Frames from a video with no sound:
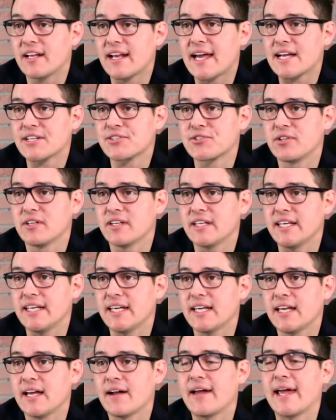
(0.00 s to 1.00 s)
National
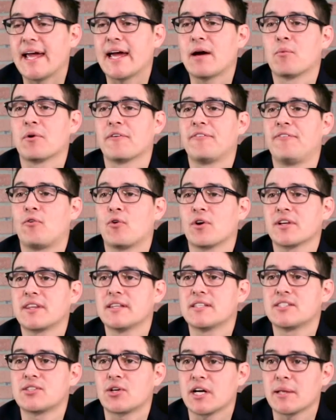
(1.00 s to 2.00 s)
League, and we're fourth
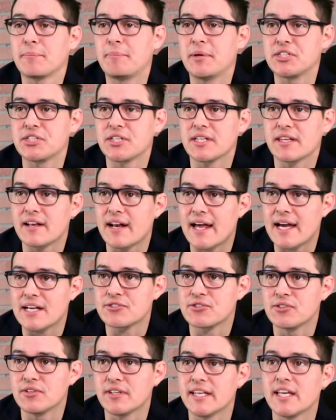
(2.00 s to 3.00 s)
in starting pitching in the
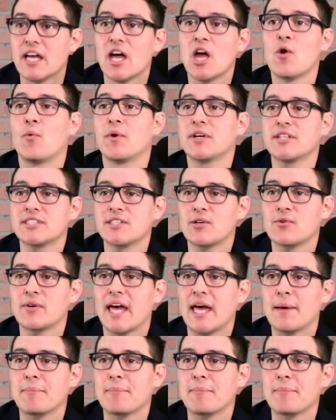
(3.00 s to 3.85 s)
National League, which is okay.